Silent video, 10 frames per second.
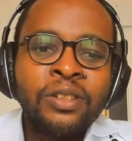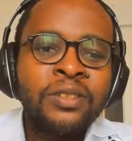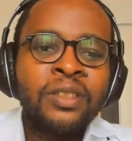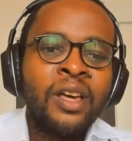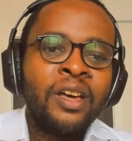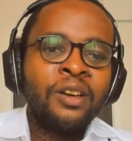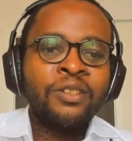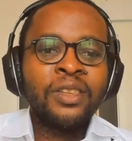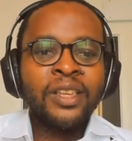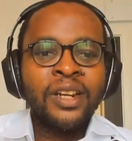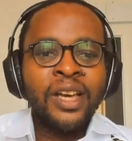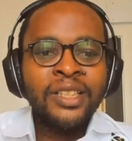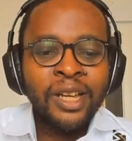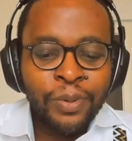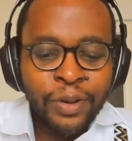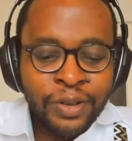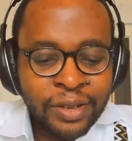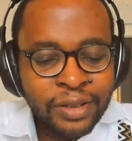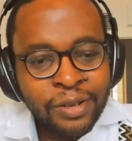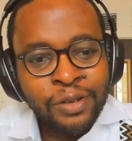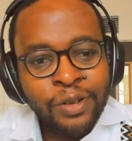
because the nice thing about,